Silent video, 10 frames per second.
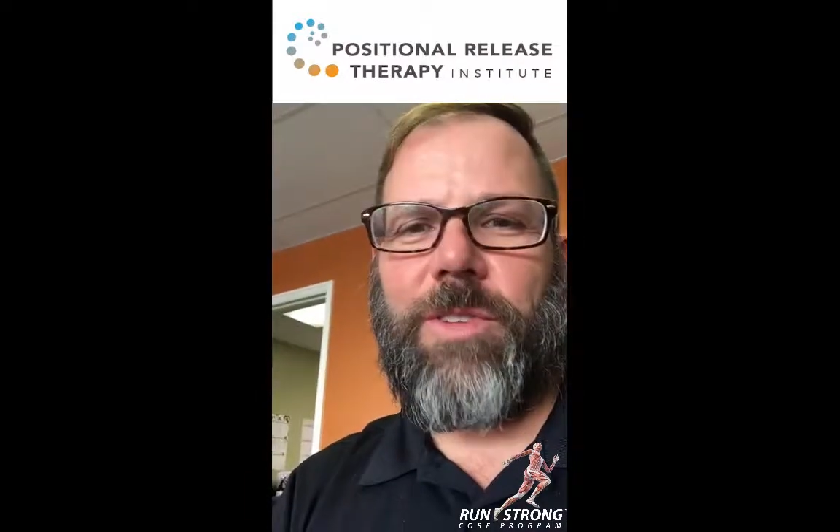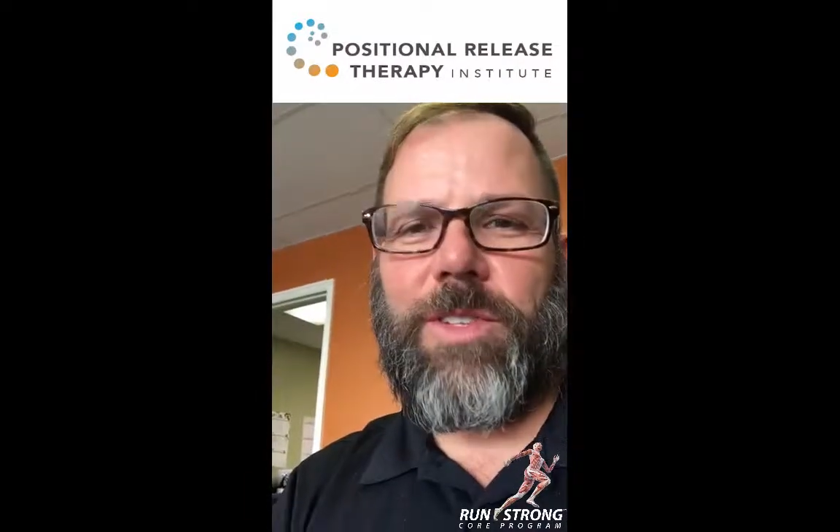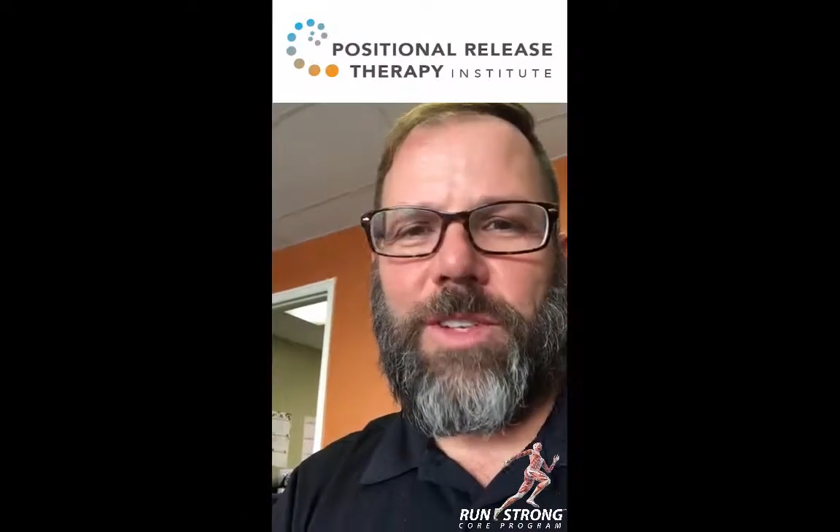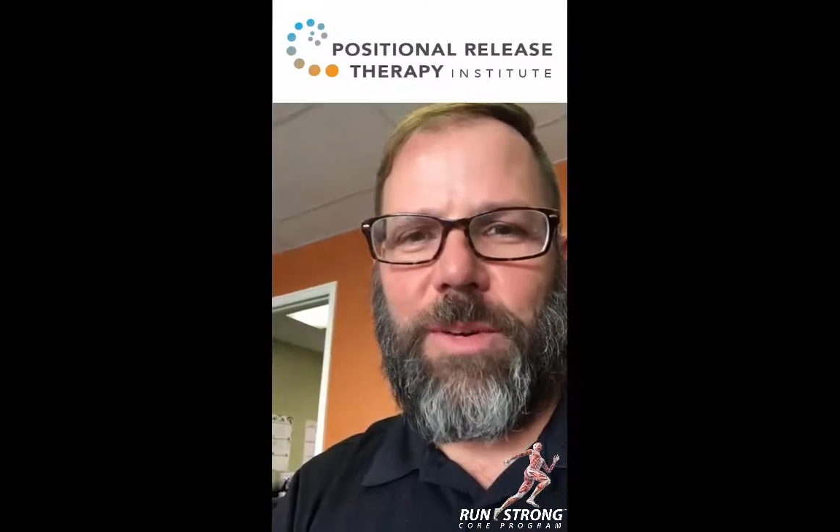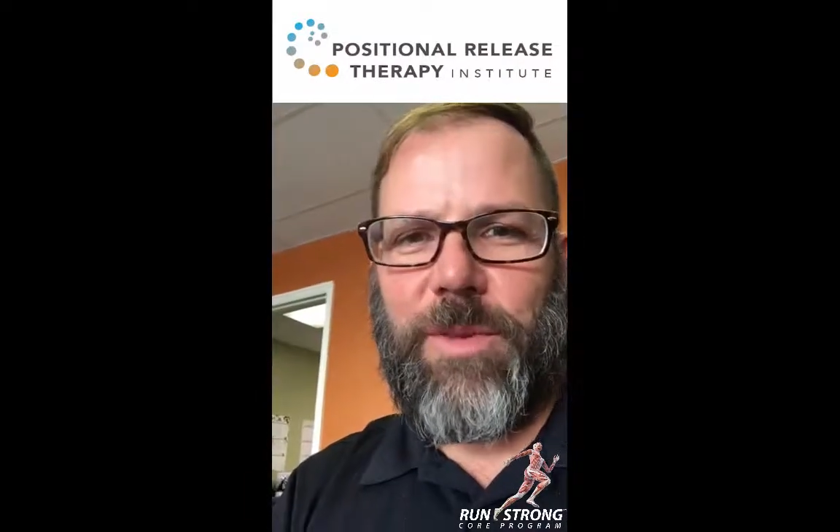
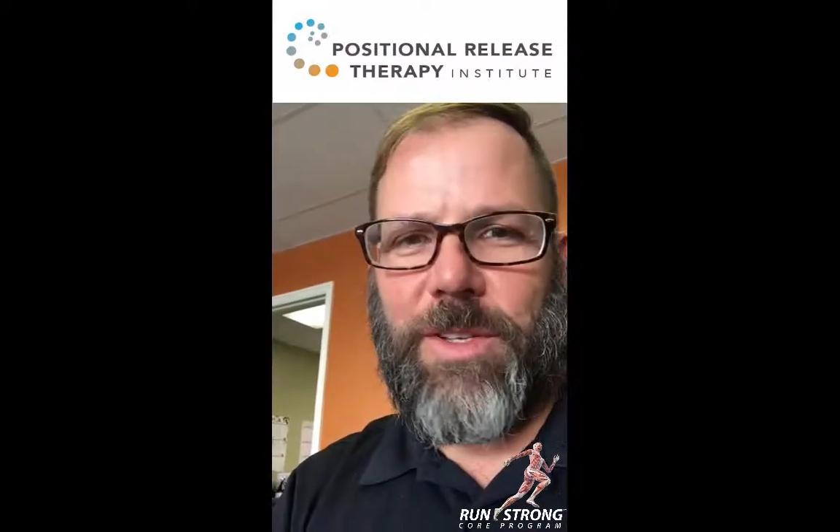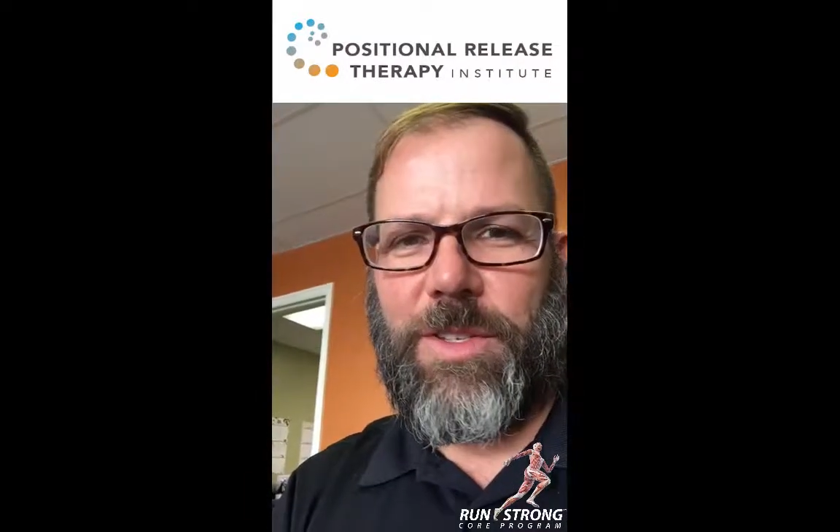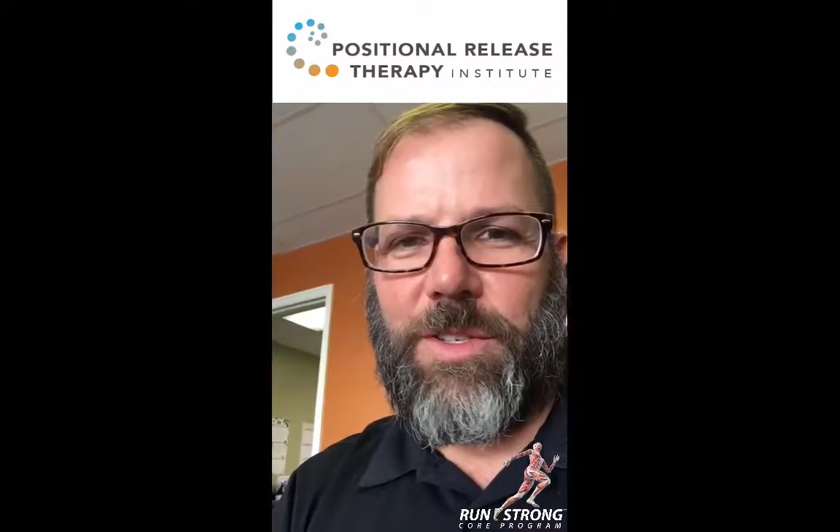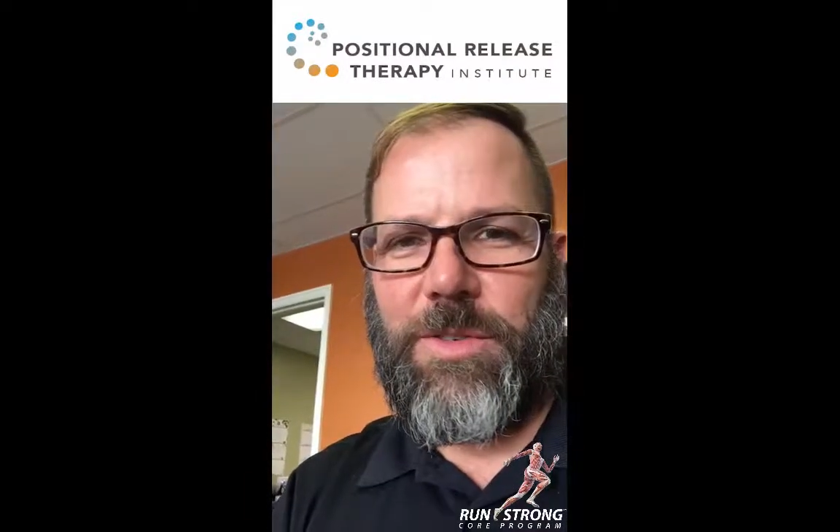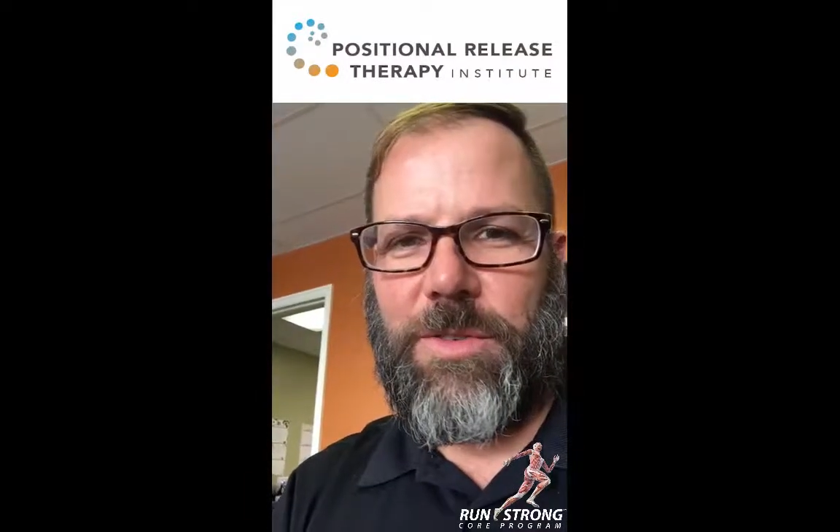Release Therapy
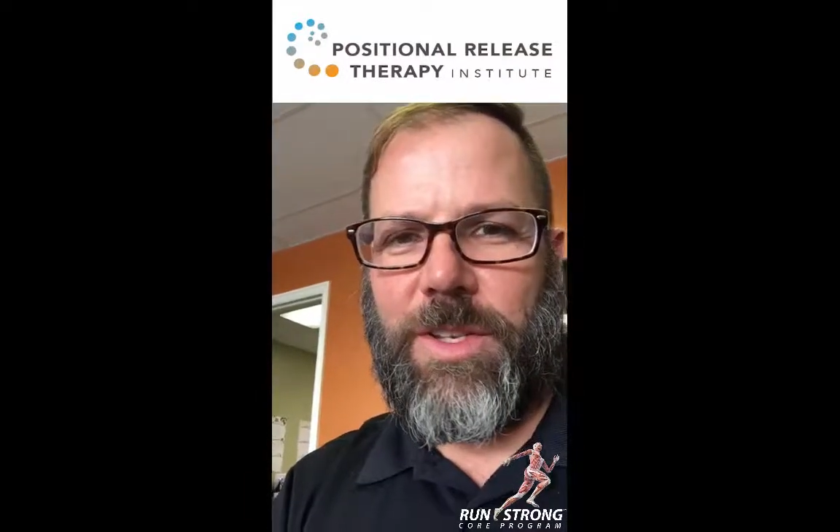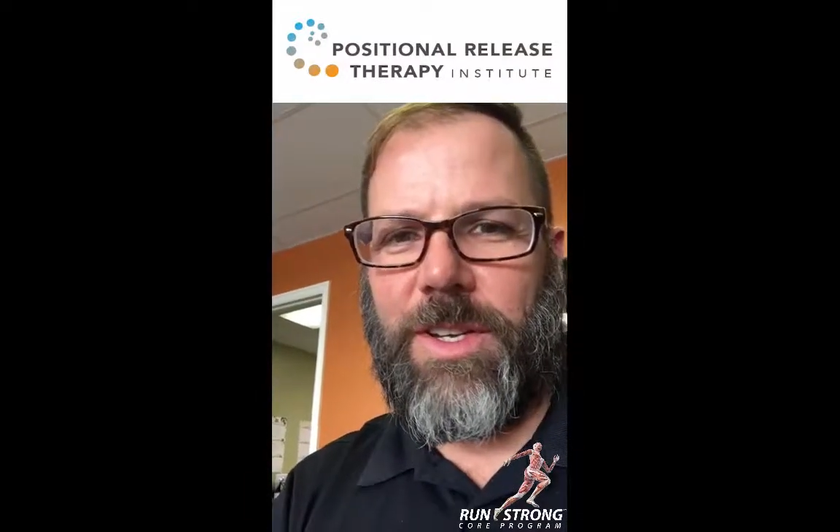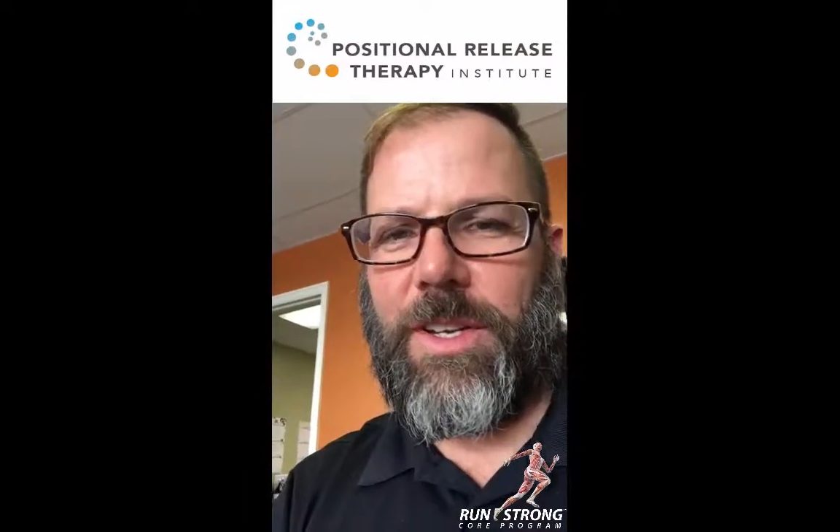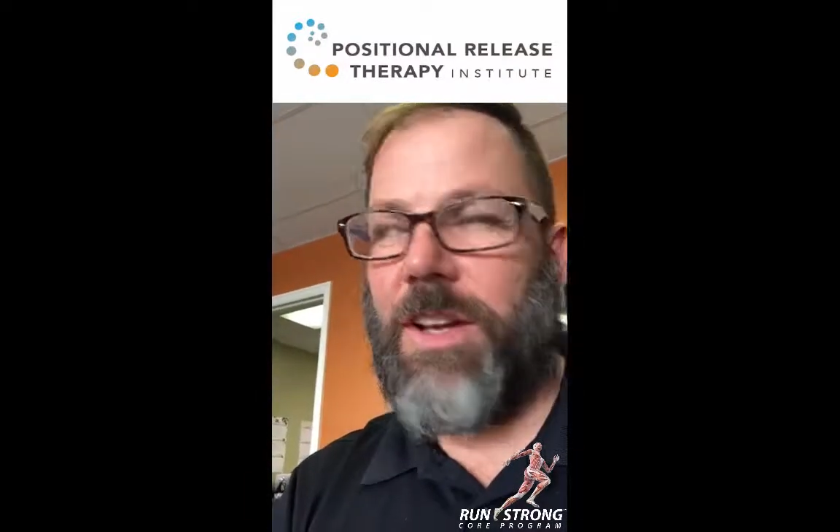Institute.